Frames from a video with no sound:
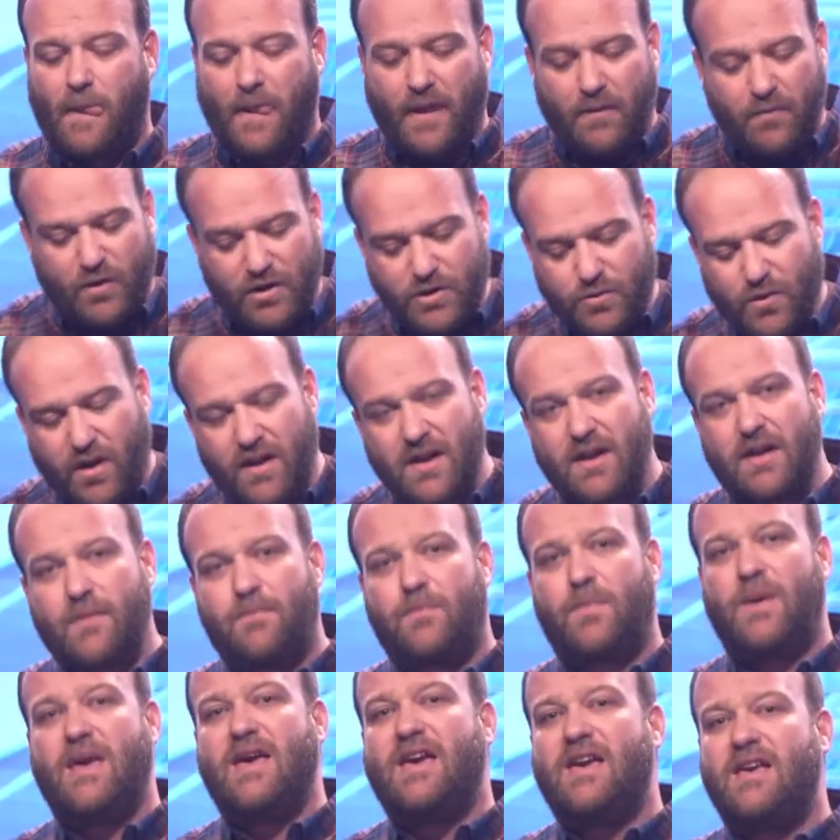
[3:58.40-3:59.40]
Because what it
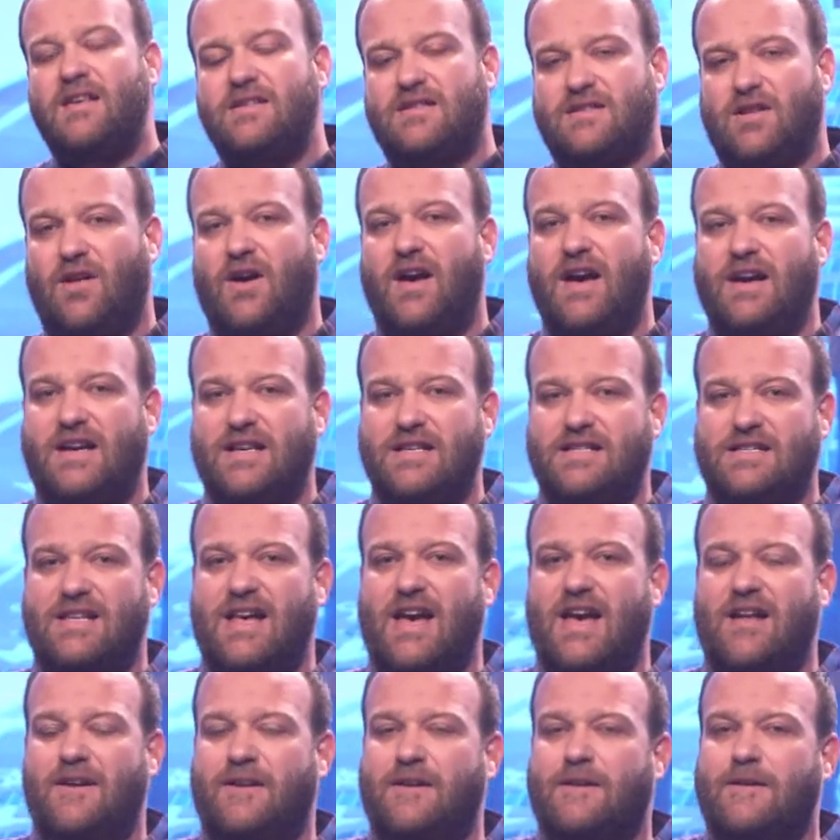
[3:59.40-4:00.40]
appears like is
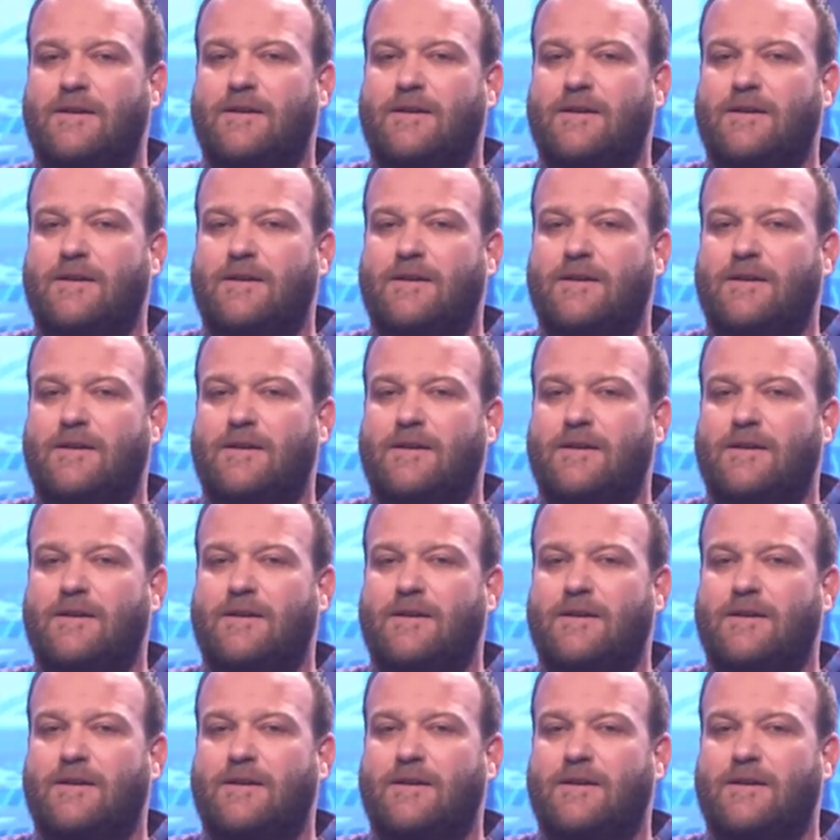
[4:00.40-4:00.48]
that